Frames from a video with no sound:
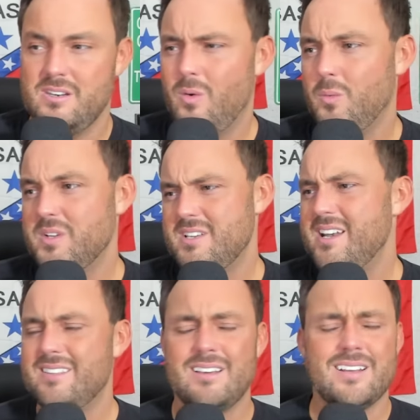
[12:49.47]
No one wants
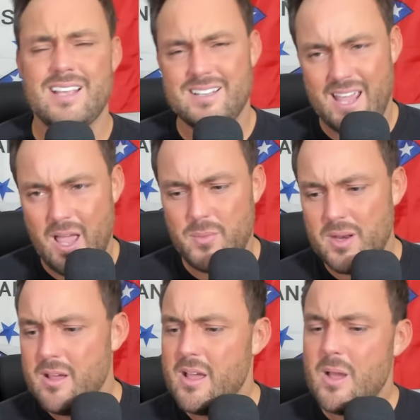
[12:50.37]
anything like that to
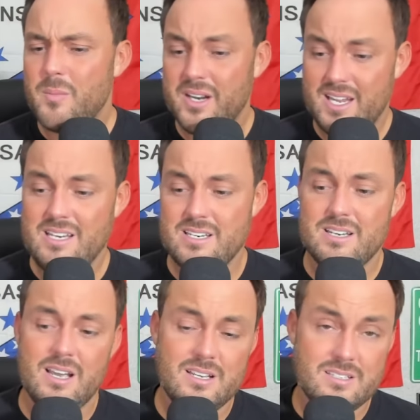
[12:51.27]
happen, but in case it
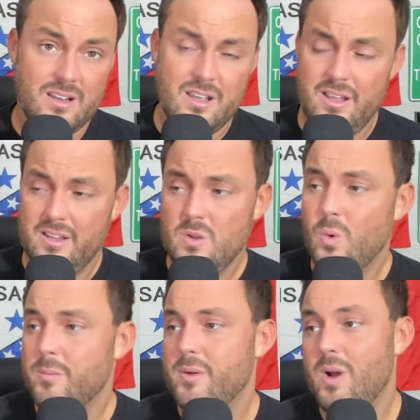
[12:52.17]
does, you
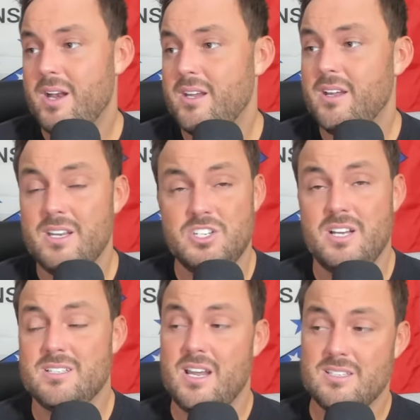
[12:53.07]
want to be ready, and
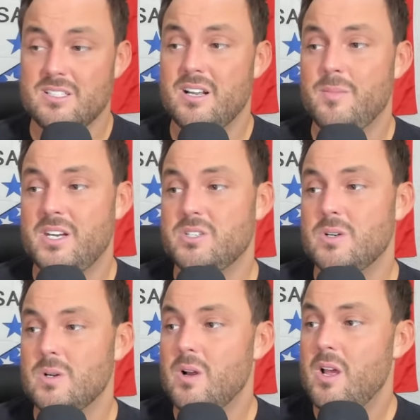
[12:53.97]
Jase Case is going to make
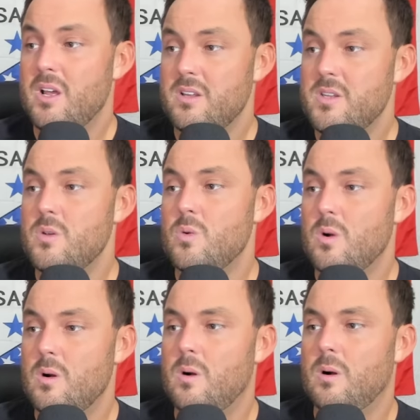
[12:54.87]
sure you
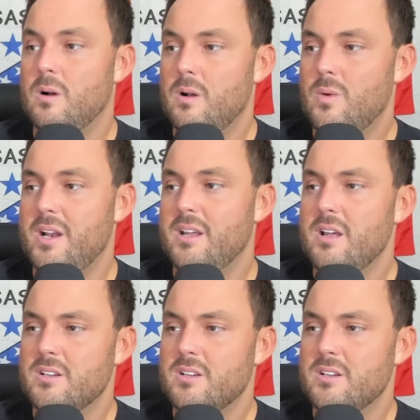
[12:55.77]
are ready.